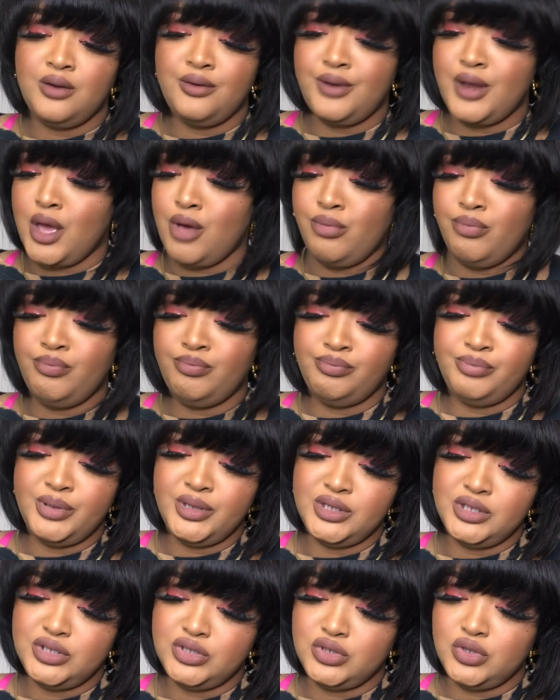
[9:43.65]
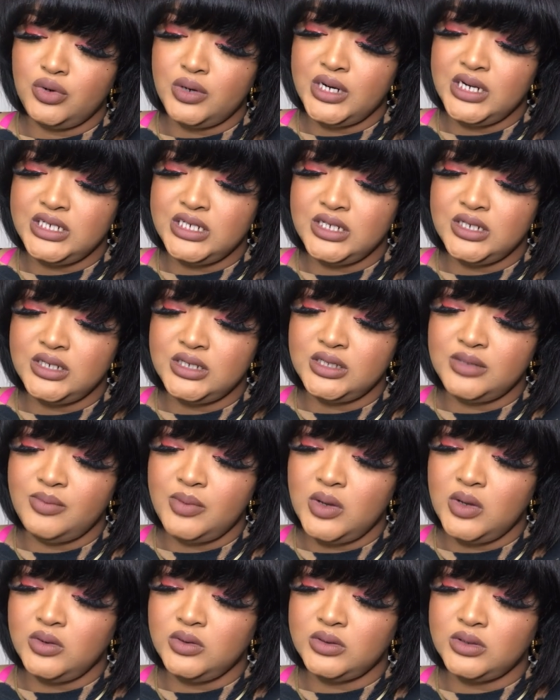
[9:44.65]
No, storage and
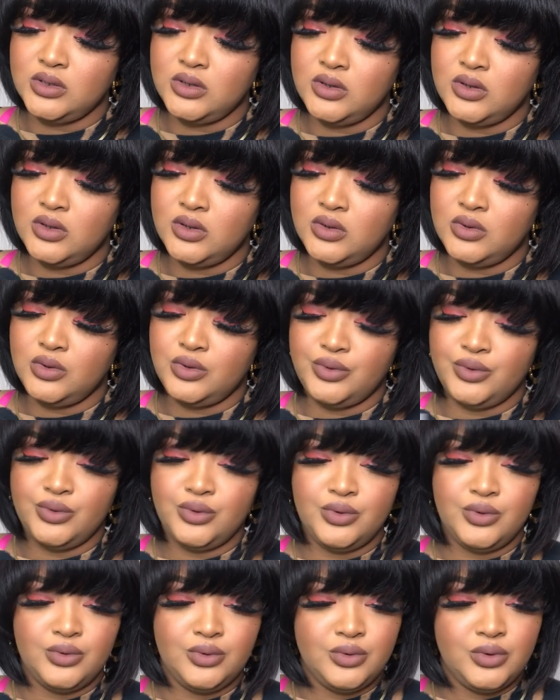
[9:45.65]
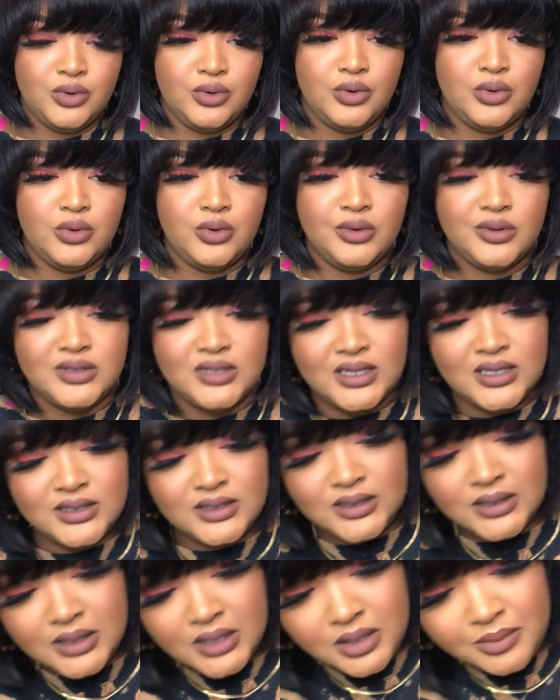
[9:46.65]
disposal. Cool, cool, cool. Says
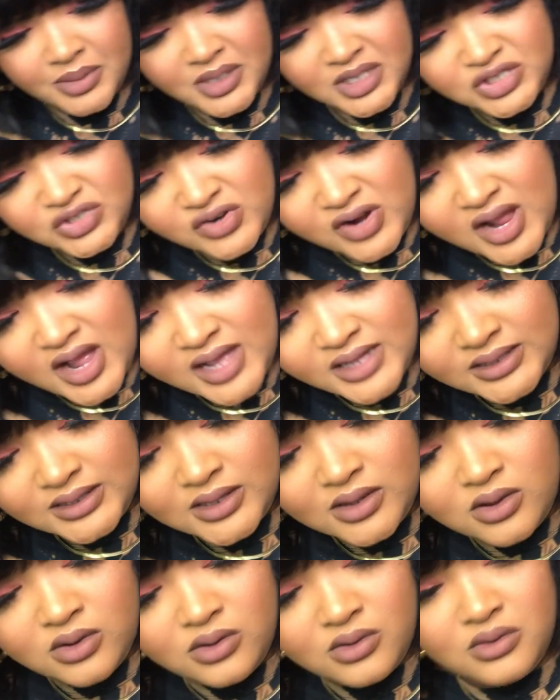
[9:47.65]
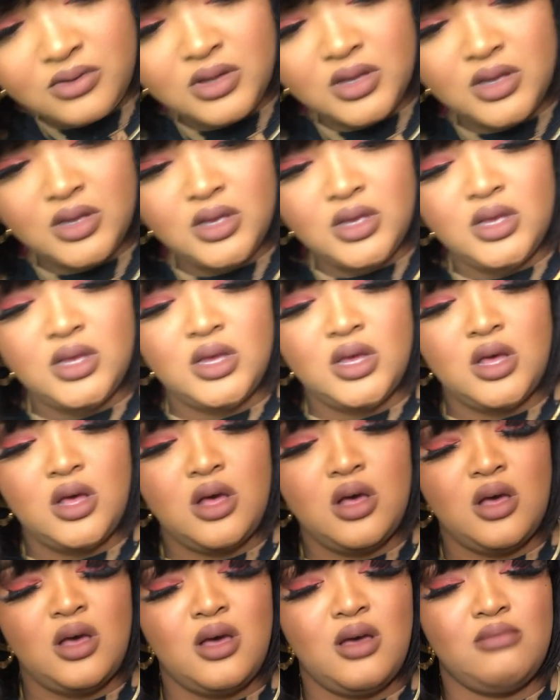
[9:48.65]
to keep it dry. So
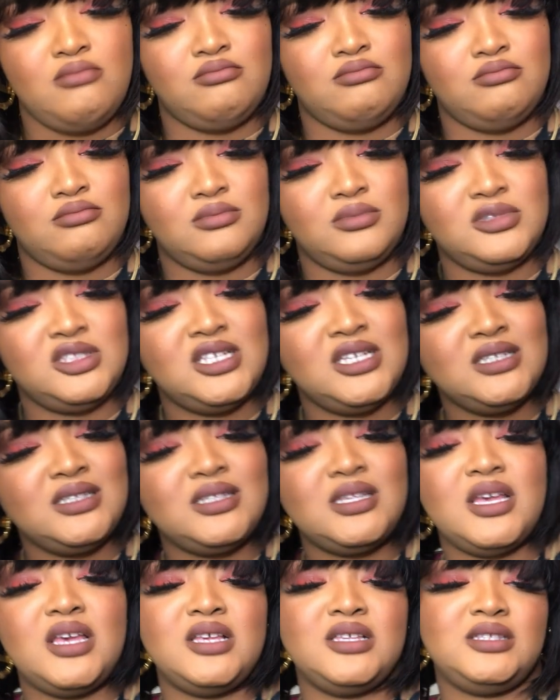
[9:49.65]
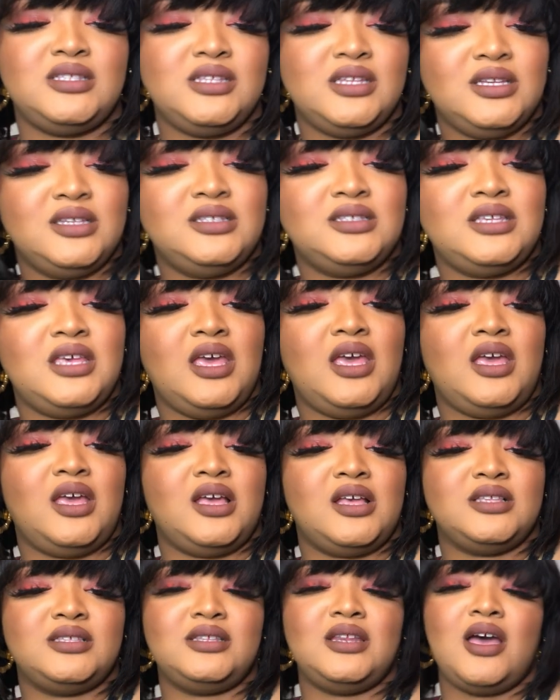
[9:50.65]
this says six
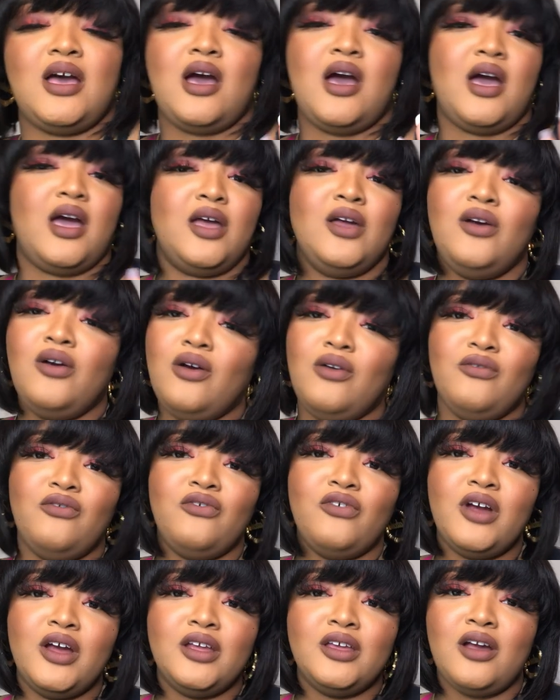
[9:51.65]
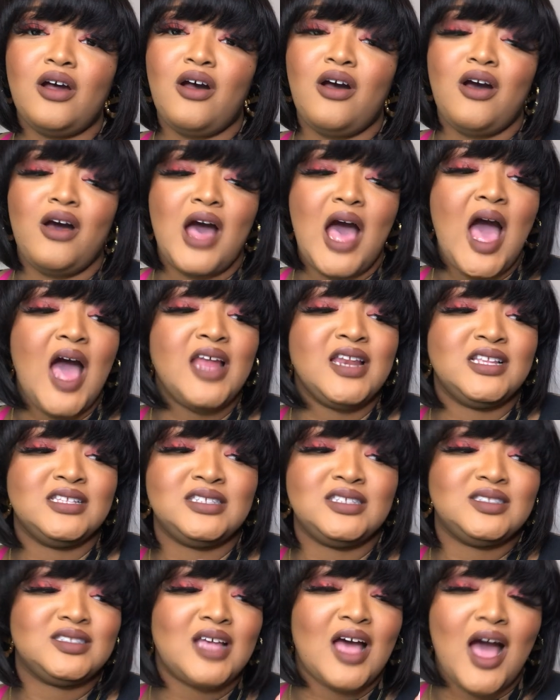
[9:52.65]
cans. Now I ain't gonna front y'all.
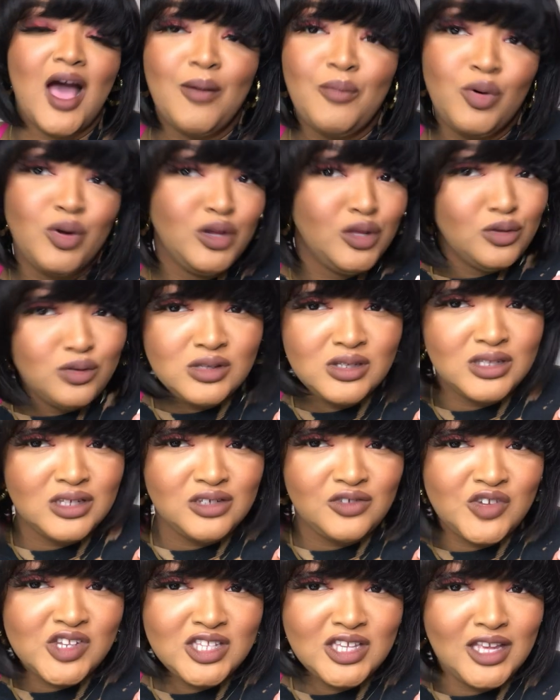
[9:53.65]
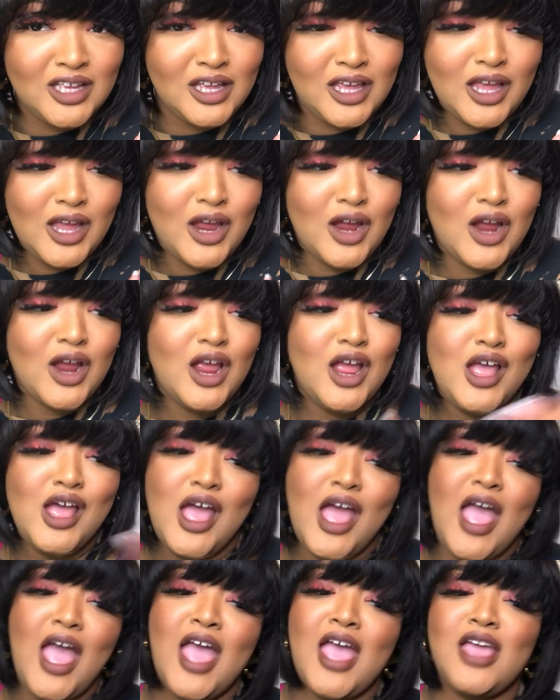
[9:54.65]
Since I'm only using this for skincare,
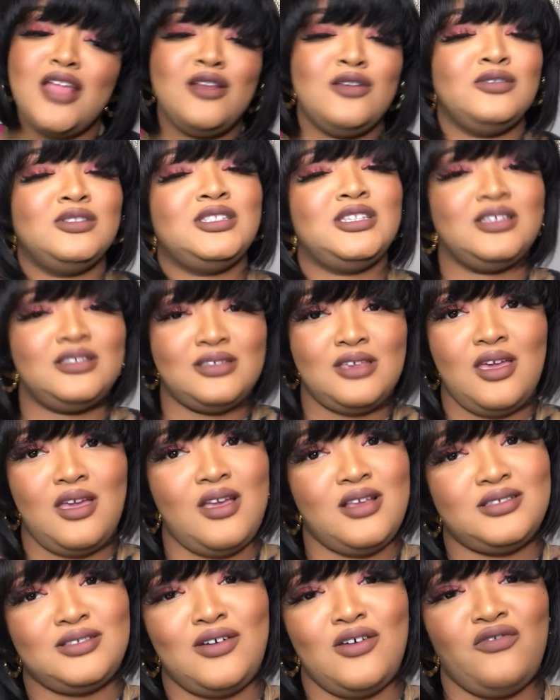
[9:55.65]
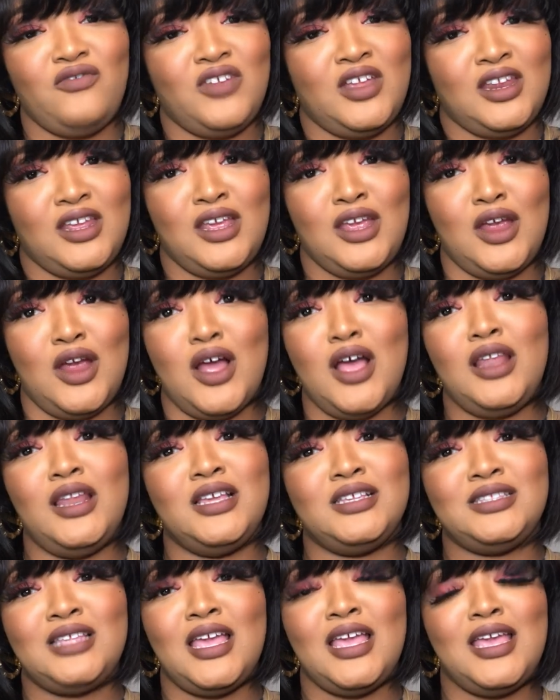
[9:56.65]
ain't no six cans gonna fit in here
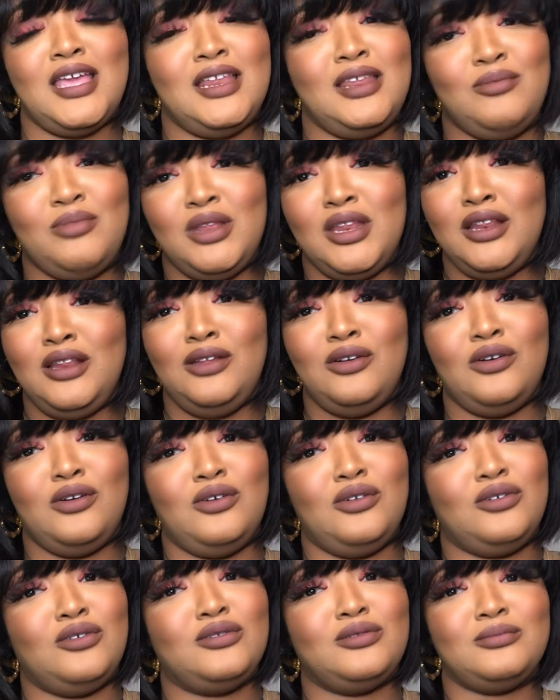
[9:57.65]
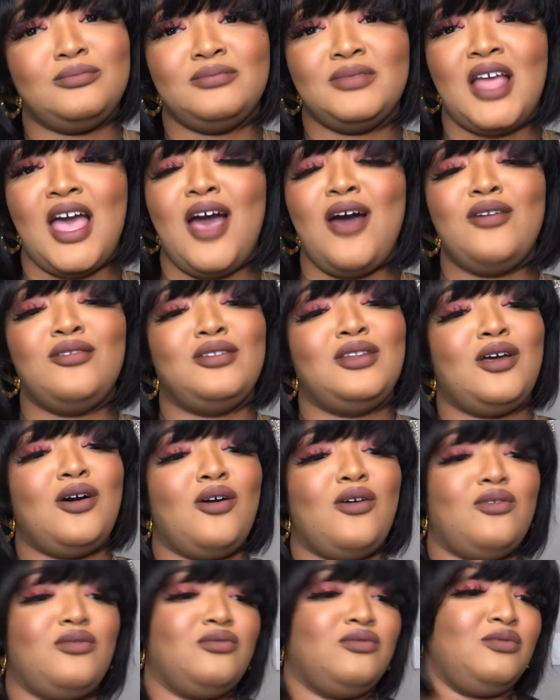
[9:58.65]
unless they itty bitty little. I don't
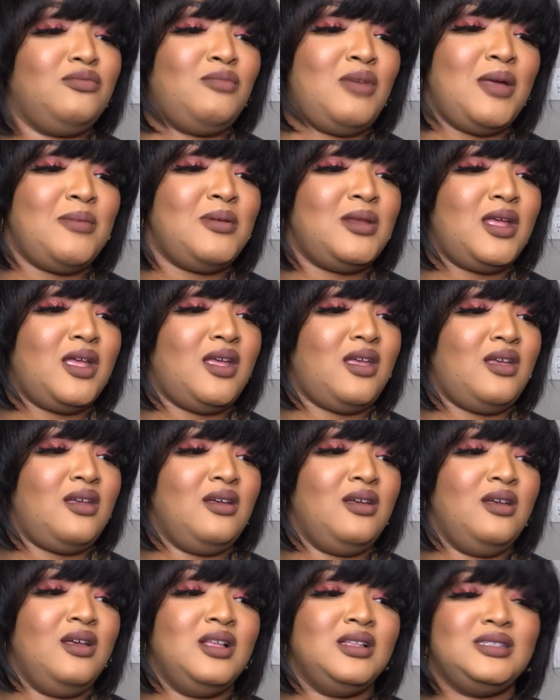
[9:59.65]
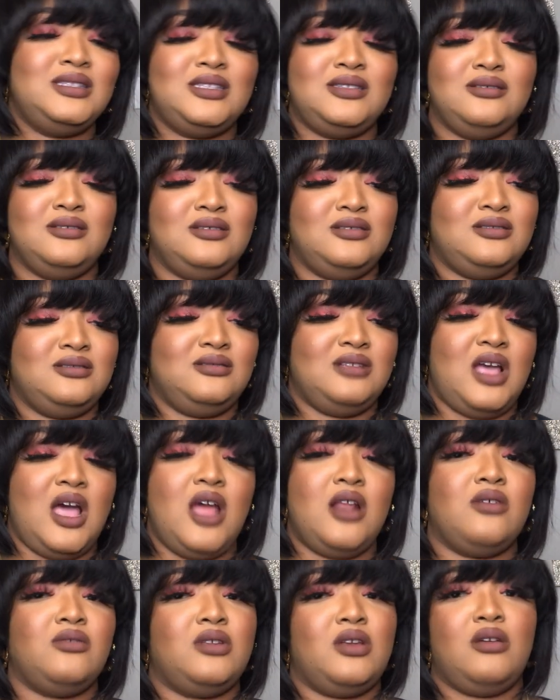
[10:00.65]
know. Maybe they.
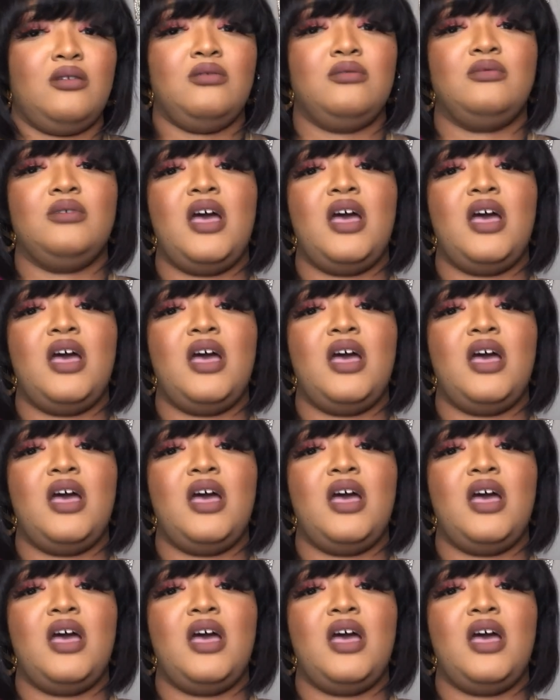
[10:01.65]
I don't know.